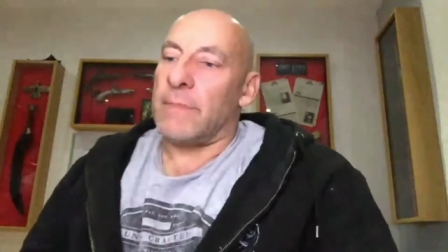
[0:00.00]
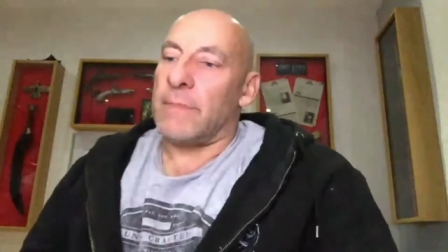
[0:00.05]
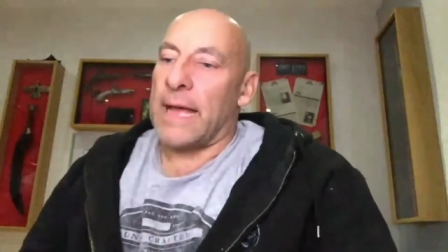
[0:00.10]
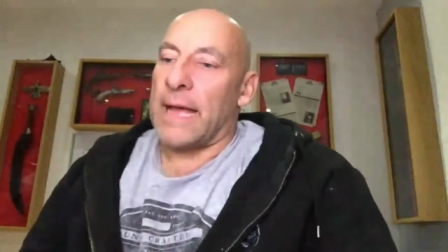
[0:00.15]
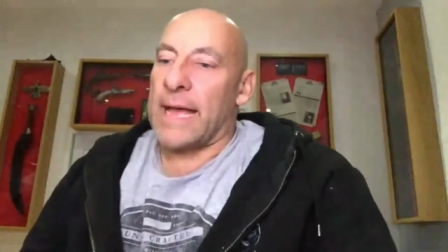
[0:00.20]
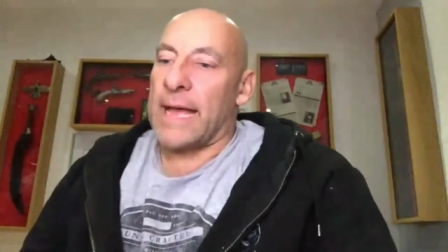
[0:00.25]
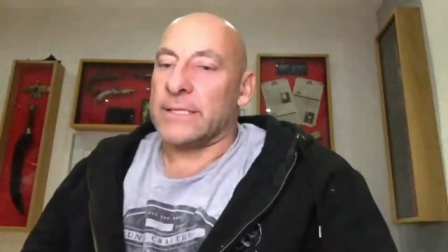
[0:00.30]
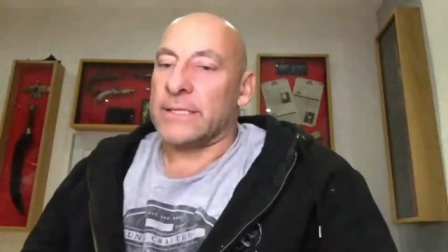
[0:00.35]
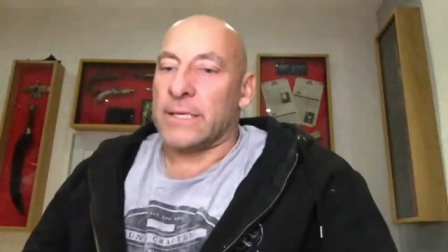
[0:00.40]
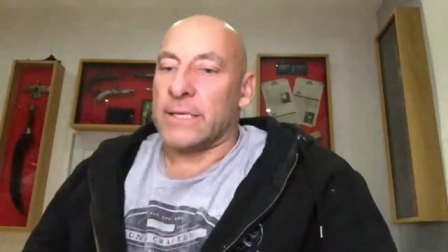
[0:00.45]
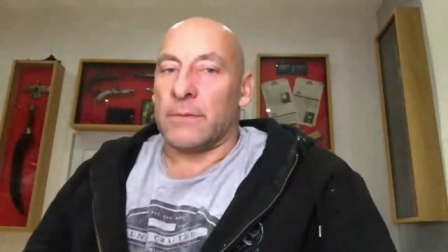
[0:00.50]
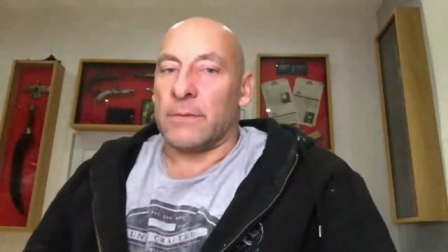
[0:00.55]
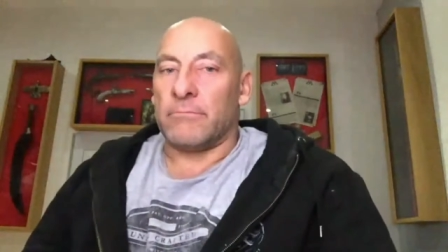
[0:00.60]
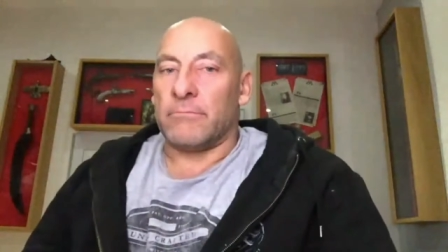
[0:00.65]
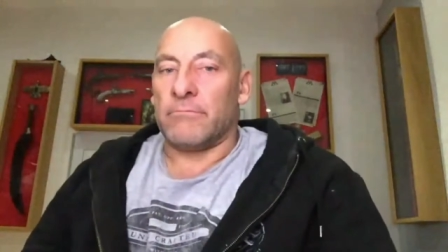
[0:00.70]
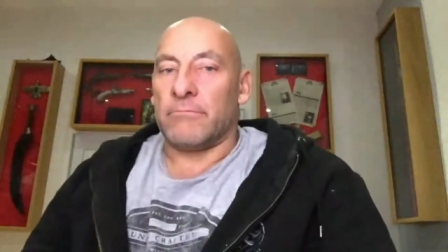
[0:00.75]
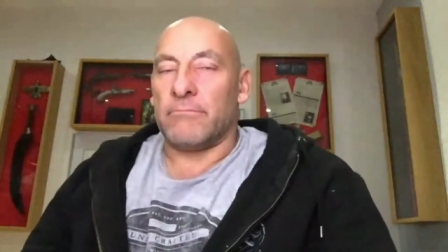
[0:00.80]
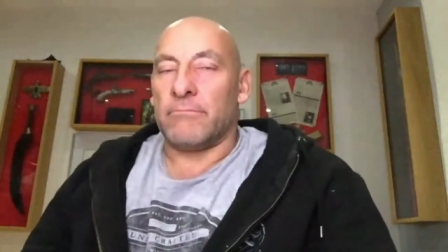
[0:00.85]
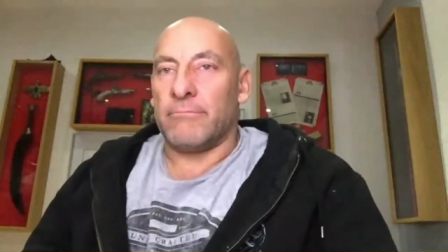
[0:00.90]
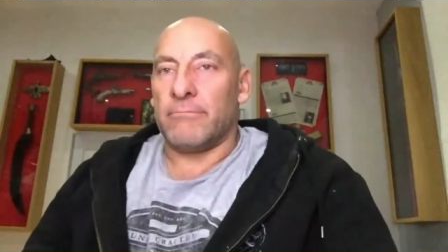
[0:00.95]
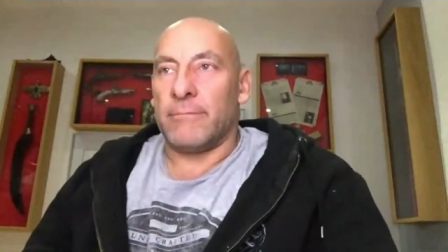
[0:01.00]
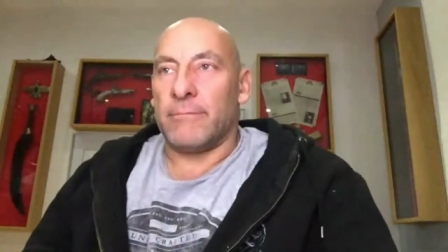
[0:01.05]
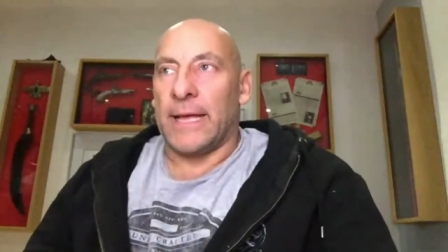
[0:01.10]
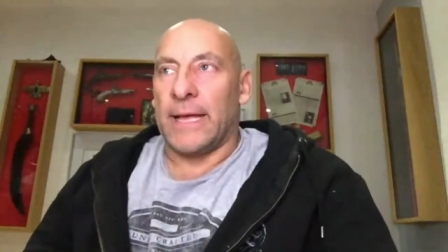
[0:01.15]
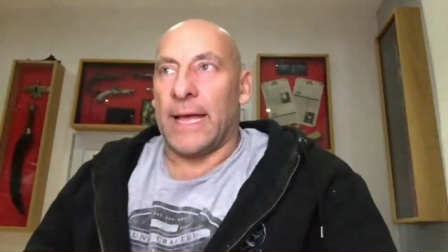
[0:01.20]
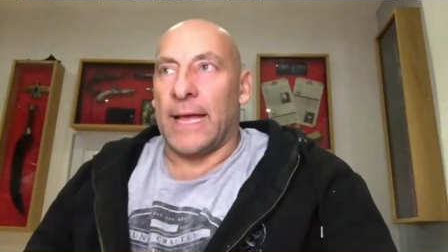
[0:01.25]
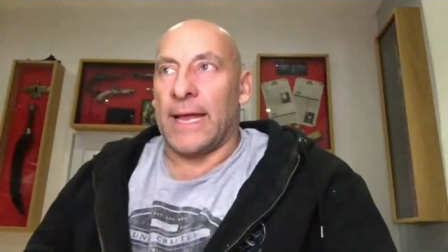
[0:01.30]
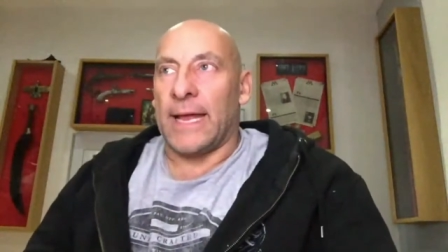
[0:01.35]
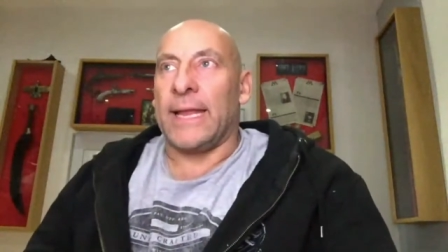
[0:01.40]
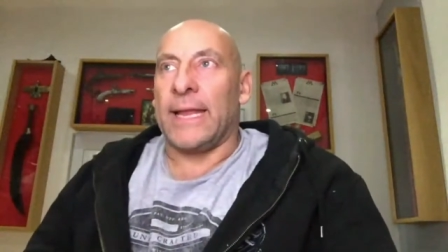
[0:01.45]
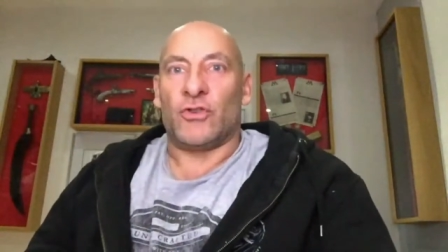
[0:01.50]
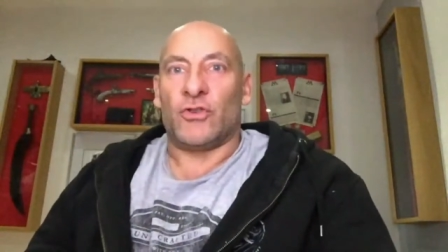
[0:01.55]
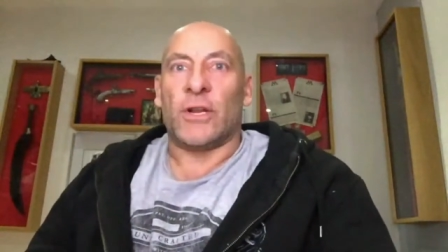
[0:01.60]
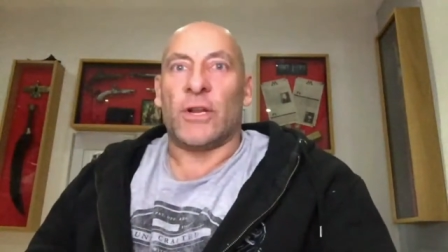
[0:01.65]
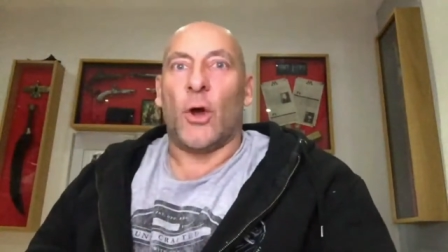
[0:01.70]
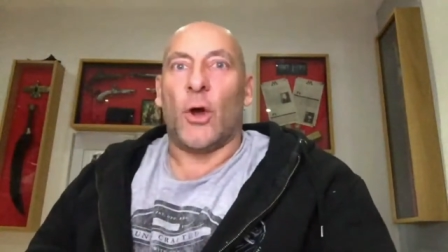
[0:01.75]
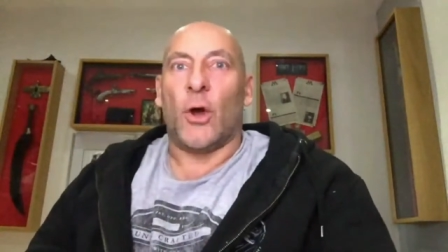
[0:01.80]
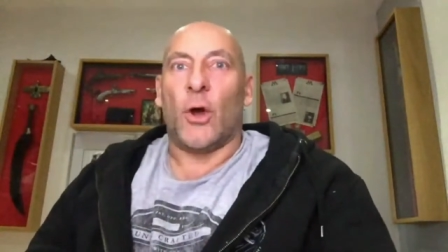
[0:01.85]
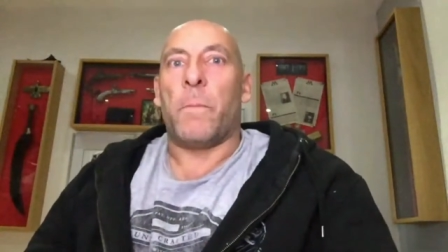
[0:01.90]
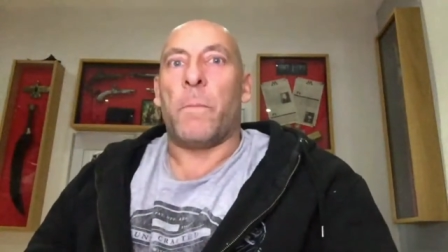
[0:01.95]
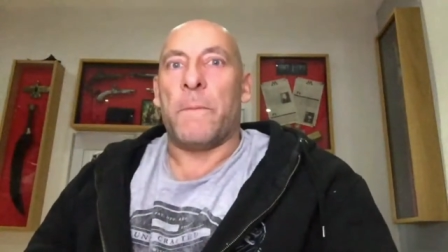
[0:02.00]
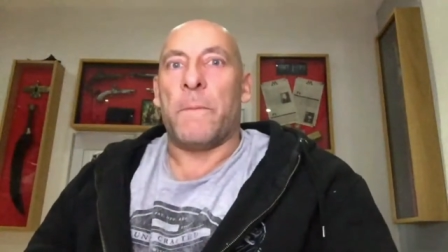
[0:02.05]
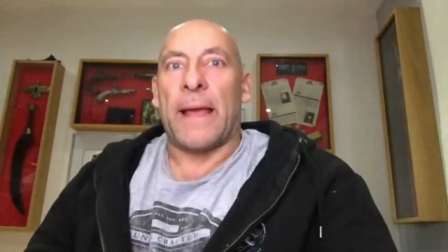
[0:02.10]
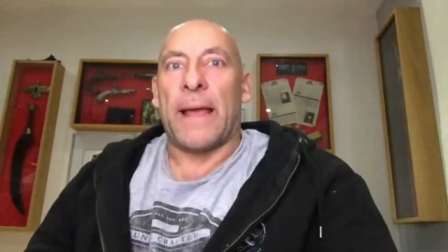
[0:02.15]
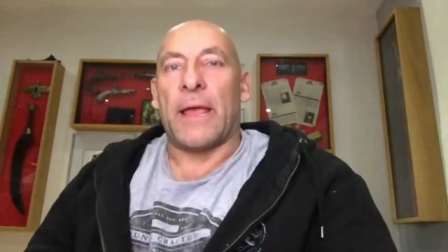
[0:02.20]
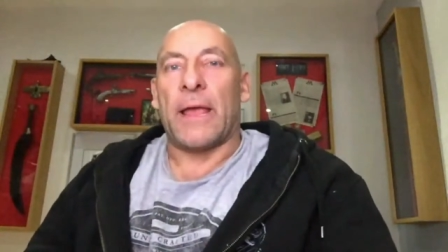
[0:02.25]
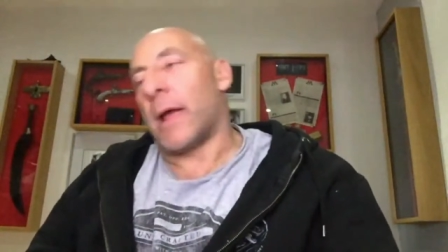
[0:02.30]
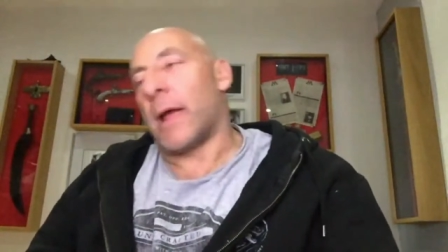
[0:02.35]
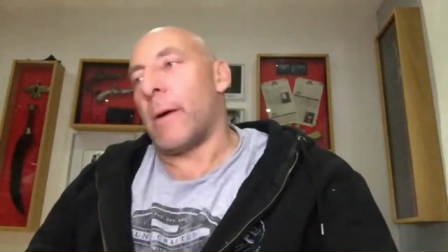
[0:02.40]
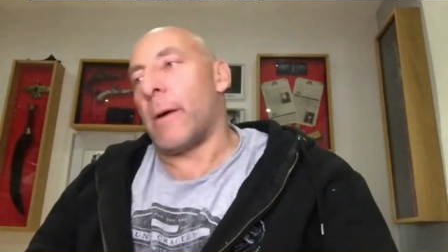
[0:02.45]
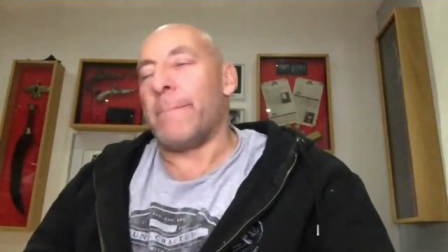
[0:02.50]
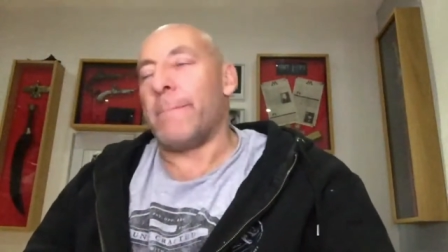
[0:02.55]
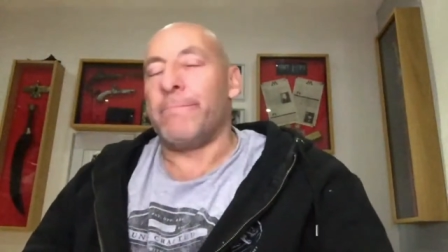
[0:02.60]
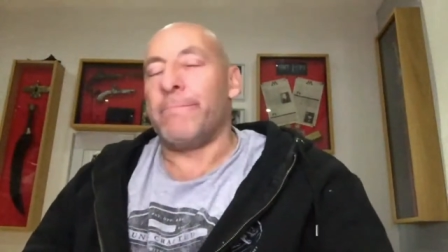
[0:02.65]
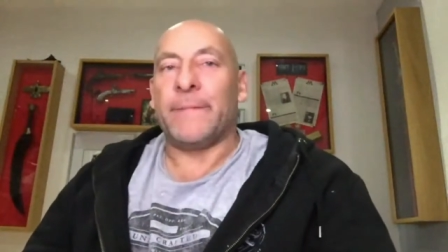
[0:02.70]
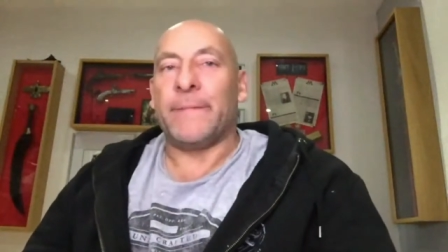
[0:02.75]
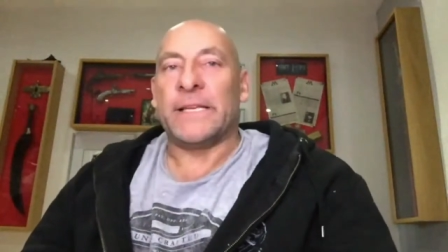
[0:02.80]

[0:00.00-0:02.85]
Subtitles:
And he literally called me back. He went, come on.